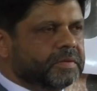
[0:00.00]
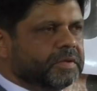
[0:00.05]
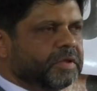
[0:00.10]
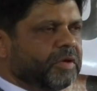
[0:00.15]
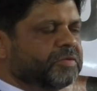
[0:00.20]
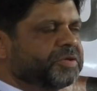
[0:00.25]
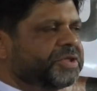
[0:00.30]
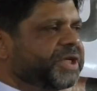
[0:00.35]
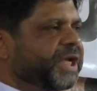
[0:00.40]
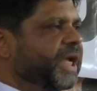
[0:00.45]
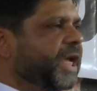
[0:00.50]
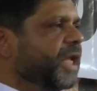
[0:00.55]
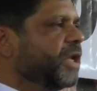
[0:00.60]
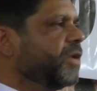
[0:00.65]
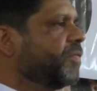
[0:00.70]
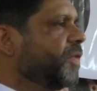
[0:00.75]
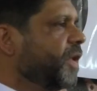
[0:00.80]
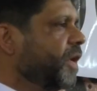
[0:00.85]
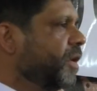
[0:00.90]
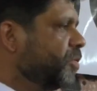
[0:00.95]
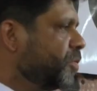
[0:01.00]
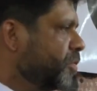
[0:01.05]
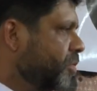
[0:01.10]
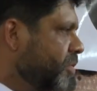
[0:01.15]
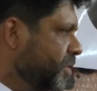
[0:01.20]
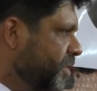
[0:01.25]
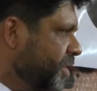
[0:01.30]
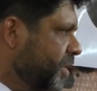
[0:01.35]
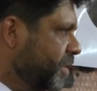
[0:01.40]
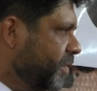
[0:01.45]
Don't take any of that into
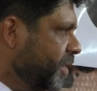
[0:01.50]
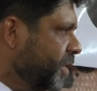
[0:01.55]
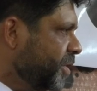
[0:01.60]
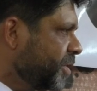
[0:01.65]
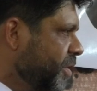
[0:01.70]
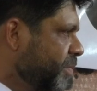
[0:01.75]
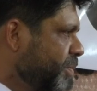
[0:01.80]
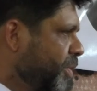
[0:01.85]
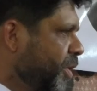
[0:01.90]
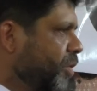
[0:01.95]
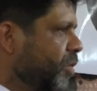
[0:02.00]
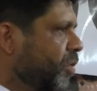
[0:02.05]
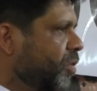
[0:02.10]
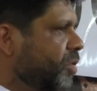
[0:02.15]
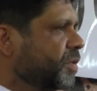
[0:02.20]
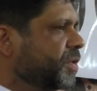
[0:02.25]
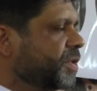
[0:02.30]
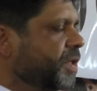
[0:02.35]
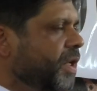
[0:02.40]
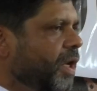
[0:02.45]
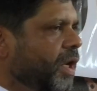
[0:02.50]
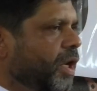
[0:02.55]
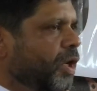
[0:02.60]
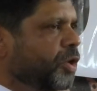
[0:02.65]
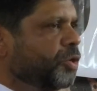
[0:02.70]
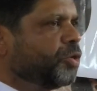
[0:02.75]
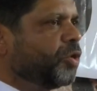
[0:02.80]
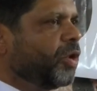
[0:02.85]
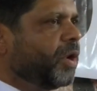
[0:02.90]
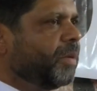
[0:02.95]
consideration because
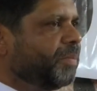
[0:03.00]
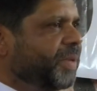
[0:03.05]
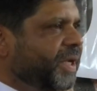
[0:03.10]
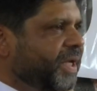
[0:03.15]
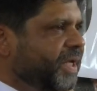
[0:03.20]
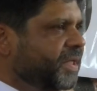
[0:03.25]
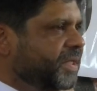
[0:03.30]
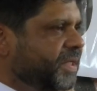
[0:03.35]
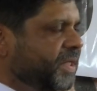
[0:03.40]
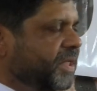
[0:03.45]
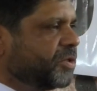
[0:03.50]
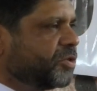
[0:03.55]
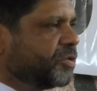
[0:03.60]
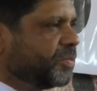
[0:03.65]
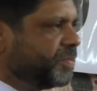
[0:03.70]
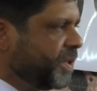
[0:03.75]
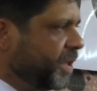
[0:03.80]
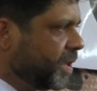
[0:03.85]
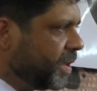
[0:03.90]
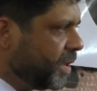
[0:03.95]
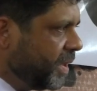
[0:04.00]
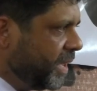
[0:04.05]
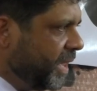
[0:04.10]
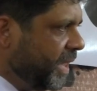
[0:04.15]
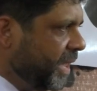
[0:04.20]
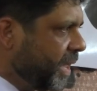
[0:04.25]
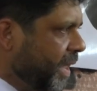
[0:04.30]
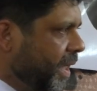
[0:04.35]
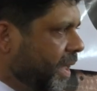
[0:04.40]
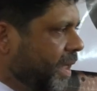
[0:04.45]
your ability to be a
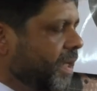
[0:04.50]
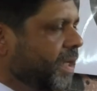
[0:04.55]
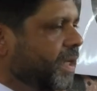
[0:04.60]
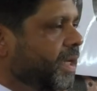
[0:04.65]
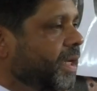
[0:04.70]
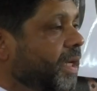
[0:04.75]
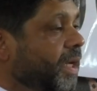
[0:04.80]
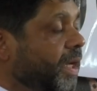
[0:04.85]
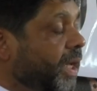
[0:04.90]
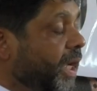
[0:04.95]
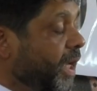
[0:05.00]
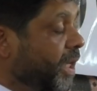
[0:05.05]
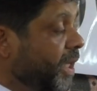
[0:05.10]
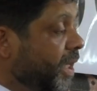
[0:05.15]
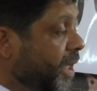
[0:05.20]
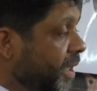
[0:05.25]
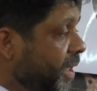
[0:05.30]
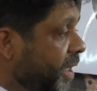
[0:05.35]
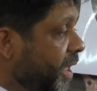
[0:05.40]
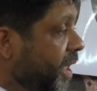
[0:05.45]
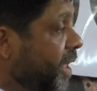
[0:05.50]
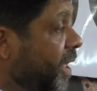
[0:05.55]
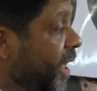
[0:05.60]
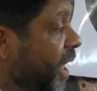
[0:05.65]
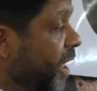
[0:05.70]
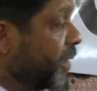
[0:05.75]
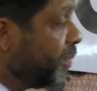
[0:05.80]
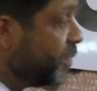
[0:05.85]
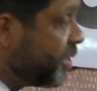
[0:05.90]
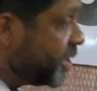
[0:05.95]
leader, and
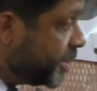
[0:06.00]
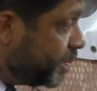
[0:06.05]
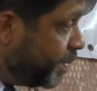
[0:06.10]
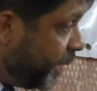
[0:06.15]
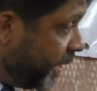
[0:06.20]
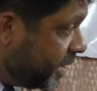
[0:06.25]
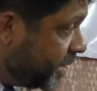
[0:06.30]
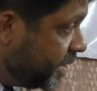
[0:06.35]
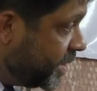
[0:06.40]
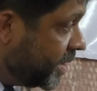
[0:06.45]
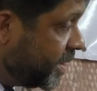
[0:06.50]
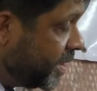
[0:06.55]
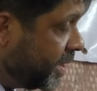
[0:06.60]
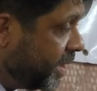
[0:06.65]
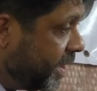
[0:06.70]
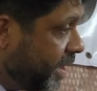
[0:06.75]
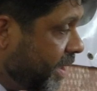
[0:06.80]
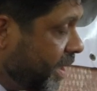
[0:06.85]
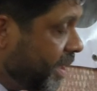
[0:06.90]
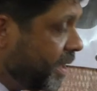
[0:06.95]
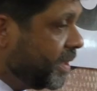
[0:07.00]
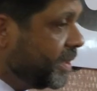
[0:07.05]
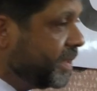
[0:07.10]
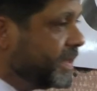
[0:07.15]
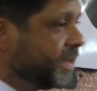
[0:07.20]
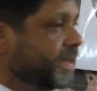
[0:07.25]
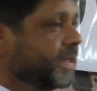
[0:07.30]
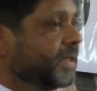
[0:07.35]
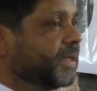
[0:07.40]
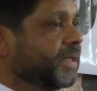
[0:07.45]
indeed a respected leader,
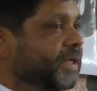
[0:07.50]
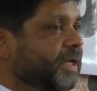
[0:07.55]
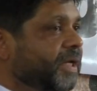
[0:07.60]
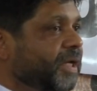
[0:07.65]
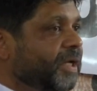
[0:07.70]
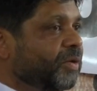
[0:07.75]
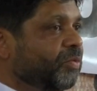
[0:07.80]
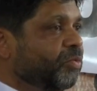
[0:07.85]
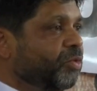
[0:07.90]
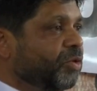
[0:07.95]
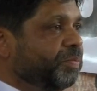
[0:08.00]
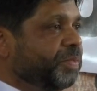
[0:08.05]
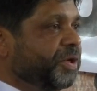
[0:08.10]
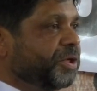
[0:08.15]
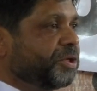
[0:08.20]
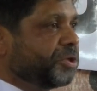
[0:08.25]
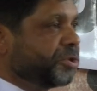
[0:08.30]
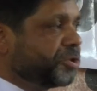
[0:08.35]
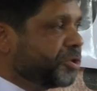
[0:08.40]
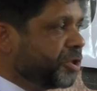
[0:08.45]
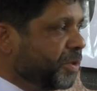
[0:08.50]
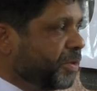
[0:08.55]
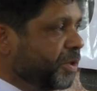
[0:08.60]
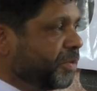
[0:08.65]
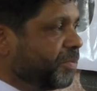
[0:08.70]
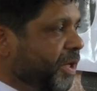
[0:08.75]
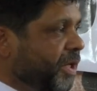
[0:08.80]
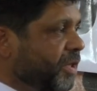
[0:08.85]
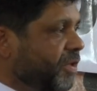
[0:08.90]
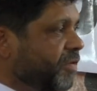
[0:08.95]
would be
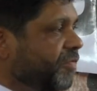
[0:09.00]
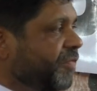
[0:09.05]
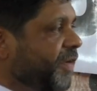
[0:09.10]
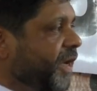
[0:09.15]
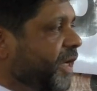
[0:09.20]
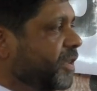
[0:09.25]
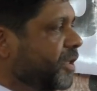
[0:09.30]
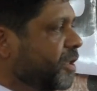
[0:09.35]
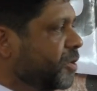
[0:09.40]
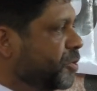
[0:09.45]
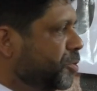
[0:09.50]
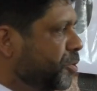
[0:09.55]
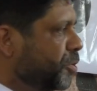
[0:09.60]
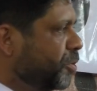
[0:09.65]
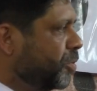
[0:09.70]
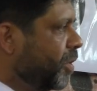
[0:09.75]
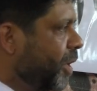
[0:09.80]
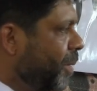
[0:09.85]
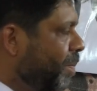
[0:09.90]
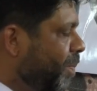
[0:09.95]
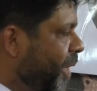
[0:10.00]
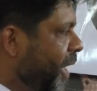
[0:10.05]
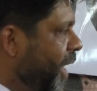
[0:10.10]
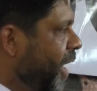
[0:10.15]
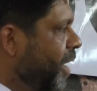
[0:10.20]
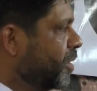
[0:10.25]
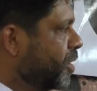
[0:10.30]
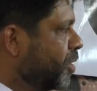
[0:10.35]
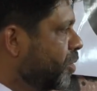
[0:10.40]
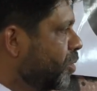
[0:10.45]
determined by the fact that you
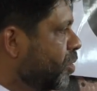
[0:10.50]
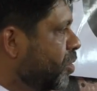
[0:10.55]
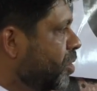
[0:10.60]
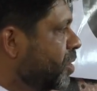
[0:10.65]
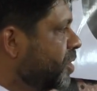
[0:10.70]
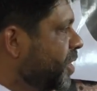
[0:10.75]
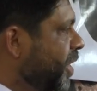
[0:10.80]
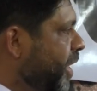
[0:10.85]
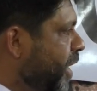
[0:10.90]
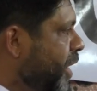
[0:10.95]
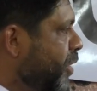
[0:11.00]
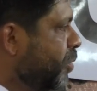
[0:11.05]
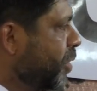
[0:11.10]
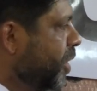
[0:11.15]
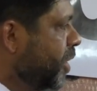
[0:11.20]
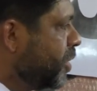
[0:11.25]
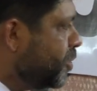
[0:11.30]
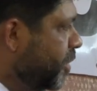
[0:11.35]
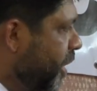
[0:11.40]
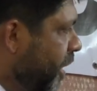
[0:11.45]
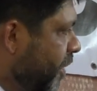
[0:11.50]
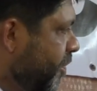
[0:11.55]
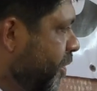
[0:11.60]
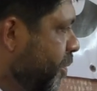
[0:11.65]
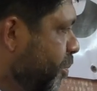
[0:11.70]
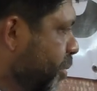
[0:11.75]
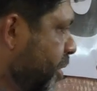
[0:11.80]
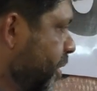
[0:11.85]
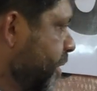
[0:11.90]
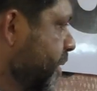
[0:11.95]
apply the rules equally to
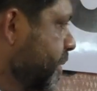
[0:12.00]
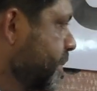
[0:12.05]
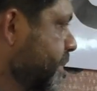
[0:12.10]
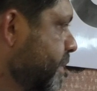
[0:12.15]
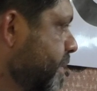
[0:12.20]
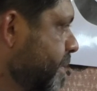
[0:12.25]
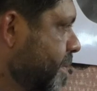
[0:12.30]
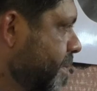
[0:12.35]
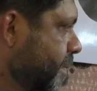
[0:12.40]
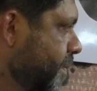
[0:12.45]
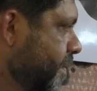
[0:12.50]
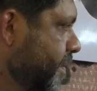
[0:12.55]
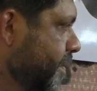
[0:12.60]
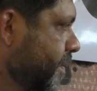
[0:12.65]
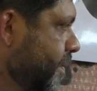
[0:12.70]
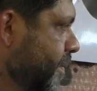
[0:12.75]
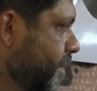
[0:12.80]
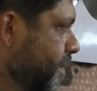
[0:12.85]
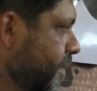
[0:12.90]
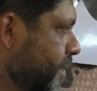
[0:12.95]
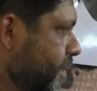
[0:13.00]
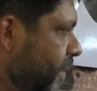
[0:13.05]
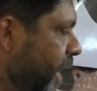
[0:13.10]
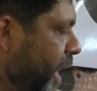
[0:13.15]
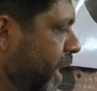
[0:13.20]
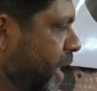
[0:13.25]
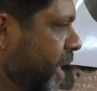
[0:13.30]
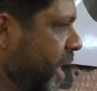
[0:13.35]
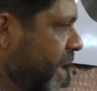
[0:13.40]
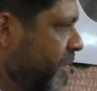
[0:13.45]
everybody
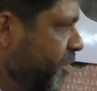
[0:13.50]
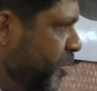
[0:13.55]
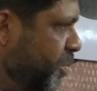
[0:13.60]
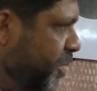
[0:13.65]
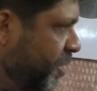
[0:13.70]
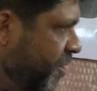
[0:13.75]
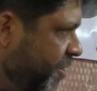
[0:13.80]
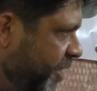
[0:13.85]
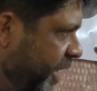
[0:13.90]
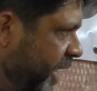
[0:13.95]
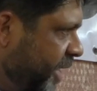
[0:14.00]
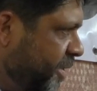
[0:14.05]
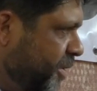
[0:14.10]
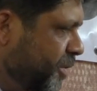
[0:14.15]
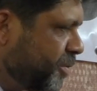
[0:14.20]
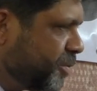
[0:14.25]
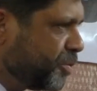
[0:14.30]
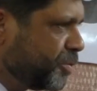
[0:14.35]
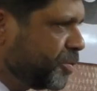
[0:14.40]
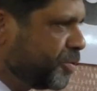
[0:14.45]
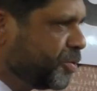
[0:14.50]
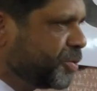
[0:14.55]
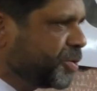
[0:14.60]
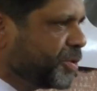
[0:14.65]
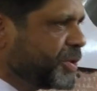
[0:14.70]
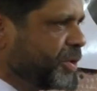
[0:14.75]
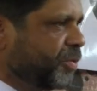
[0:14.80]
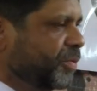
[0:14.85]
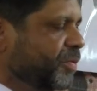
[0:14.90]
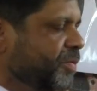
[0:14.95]
and never be frightened to do
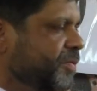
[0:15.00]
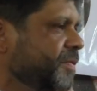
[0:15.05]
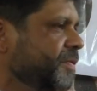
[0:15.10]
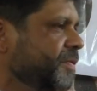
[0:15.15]
so.